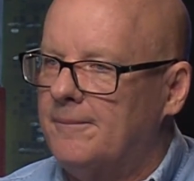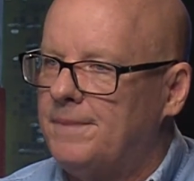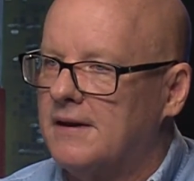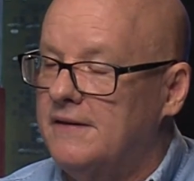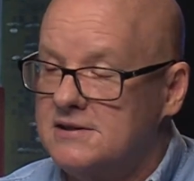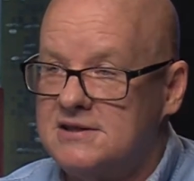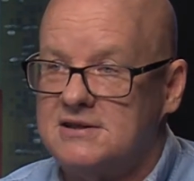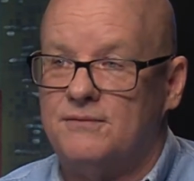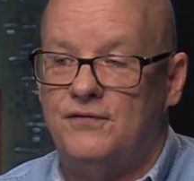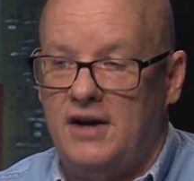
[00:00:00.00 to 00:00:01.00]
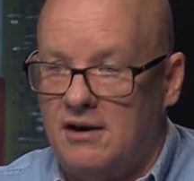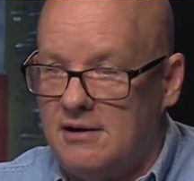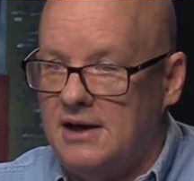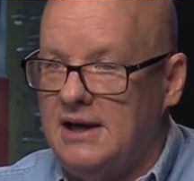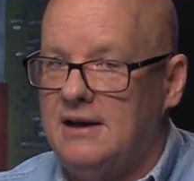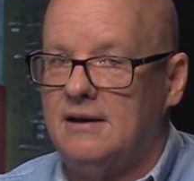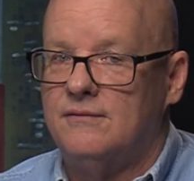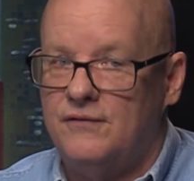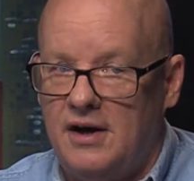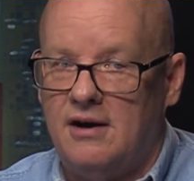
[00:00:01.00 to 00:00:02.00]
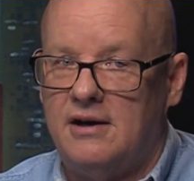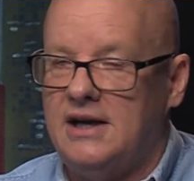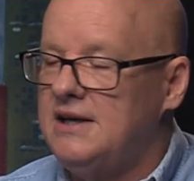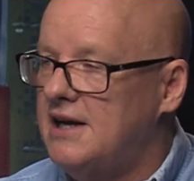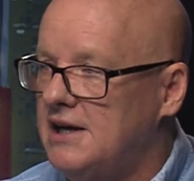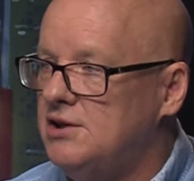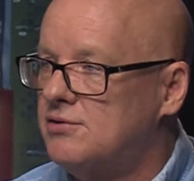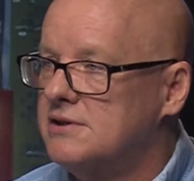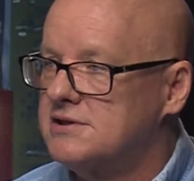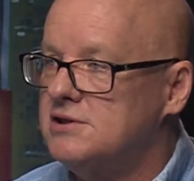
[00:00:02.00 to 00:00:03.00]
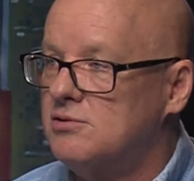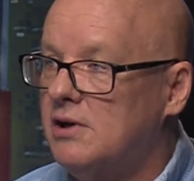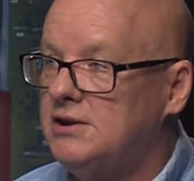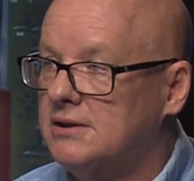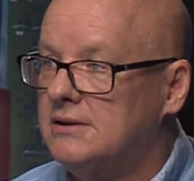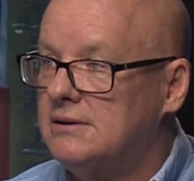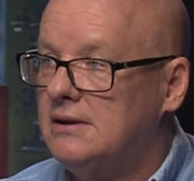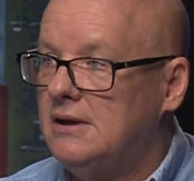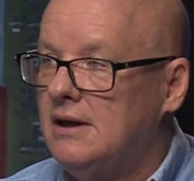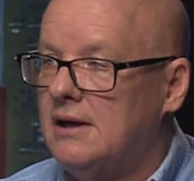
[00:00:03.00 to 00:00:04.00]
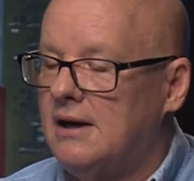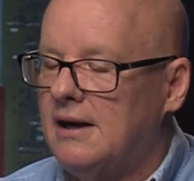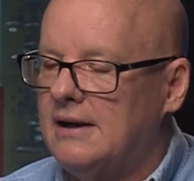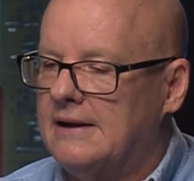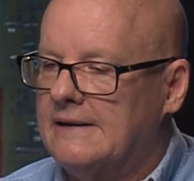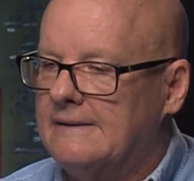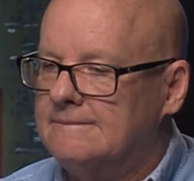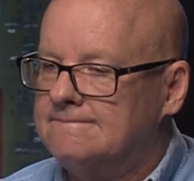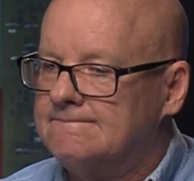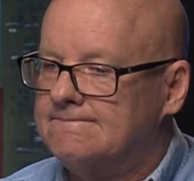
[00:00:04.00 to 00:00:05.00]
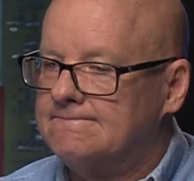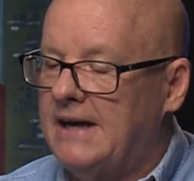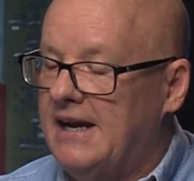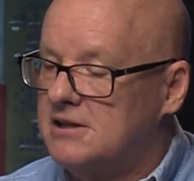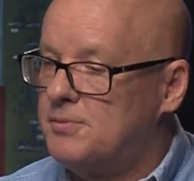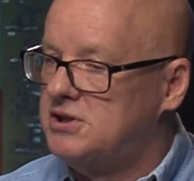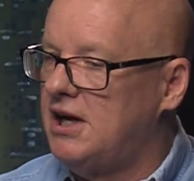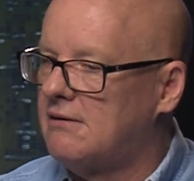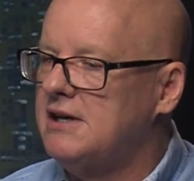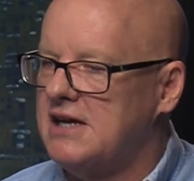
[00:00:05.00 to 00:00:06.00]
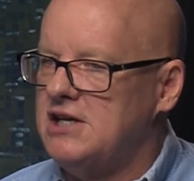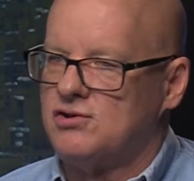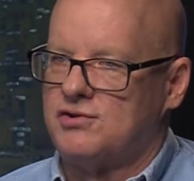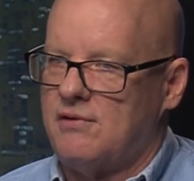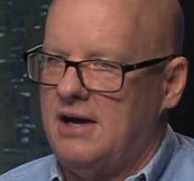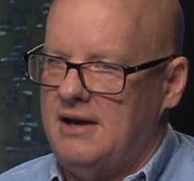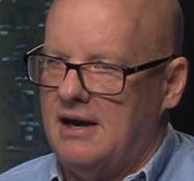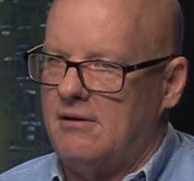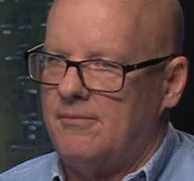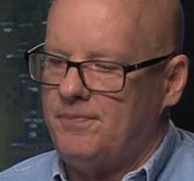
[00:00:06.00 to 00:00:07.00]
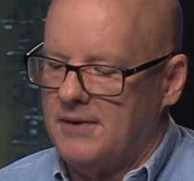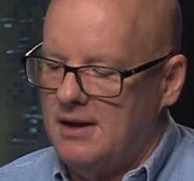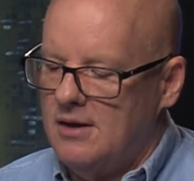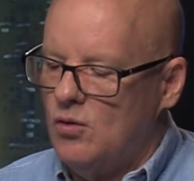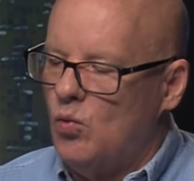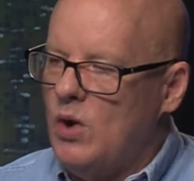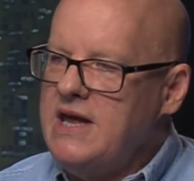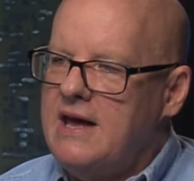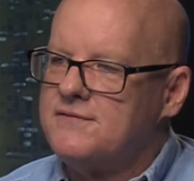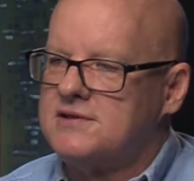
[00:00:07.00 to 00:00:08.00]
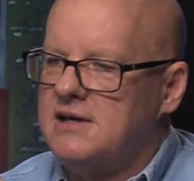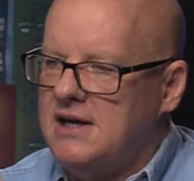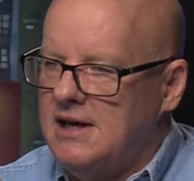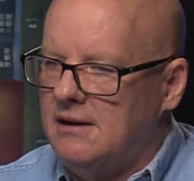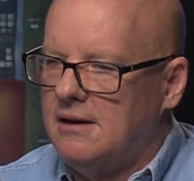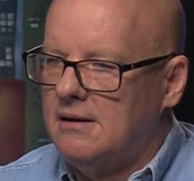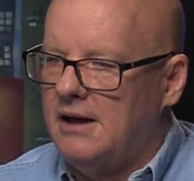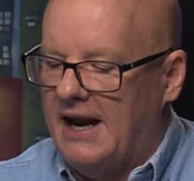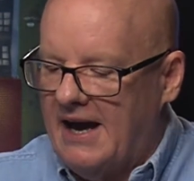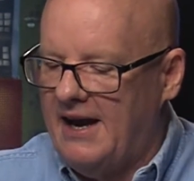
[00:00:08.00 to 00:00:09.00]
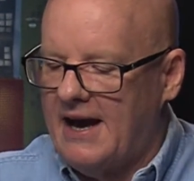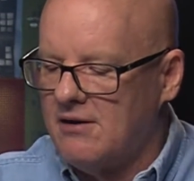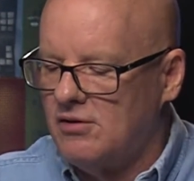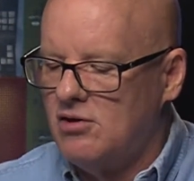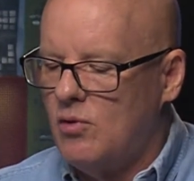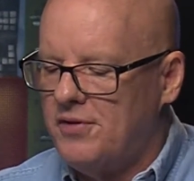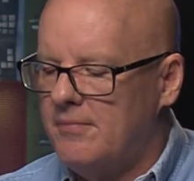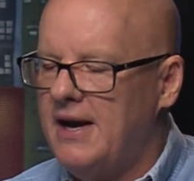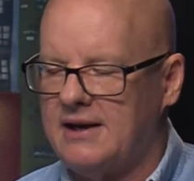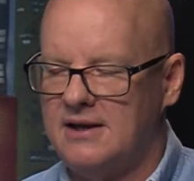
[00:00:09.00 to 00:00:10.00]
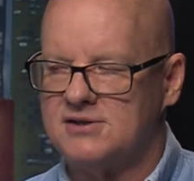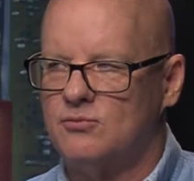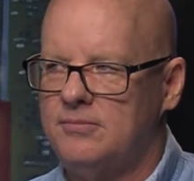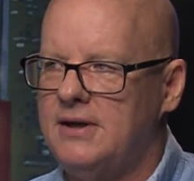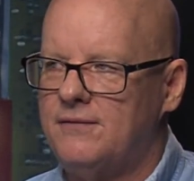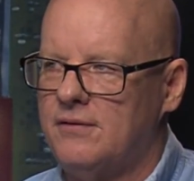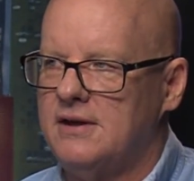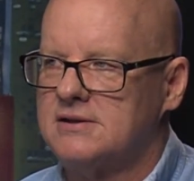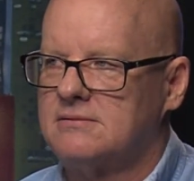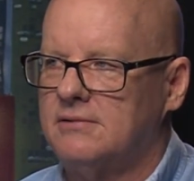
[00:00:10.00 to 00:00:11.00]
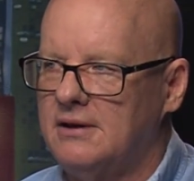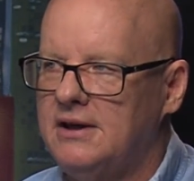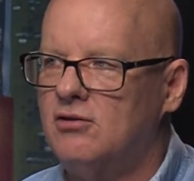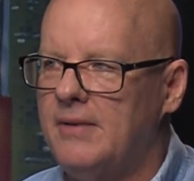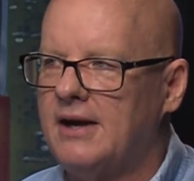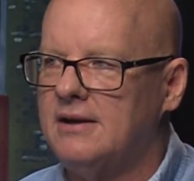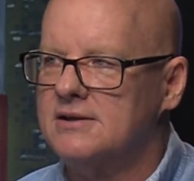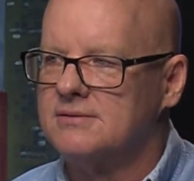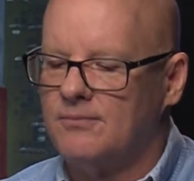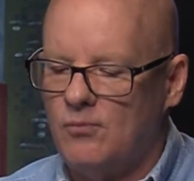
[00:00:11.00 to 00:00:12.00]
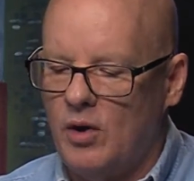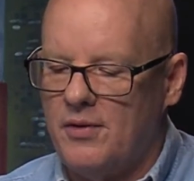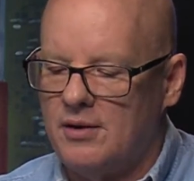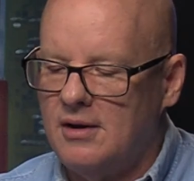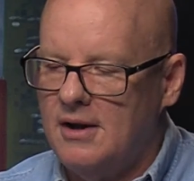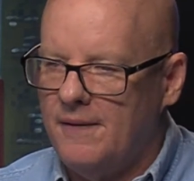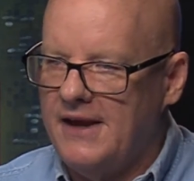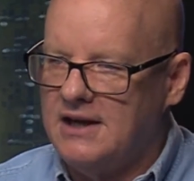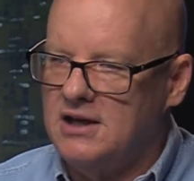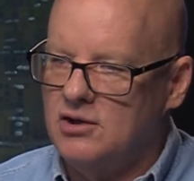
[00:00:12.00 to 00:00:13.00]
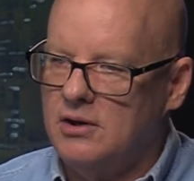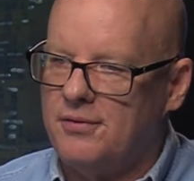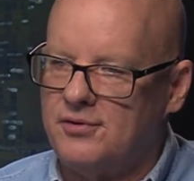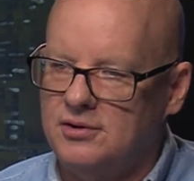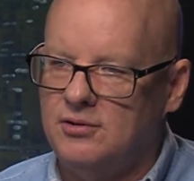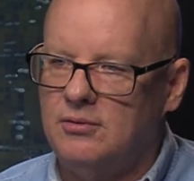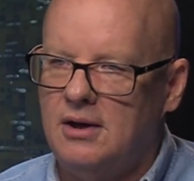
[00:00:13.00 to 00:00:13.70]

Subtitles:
This is a very, very dangerous situation, and it's particularly dangerous right now. We have seen, and I don't know what the mechanism would be for this, the legal mechanism, whether they can do it through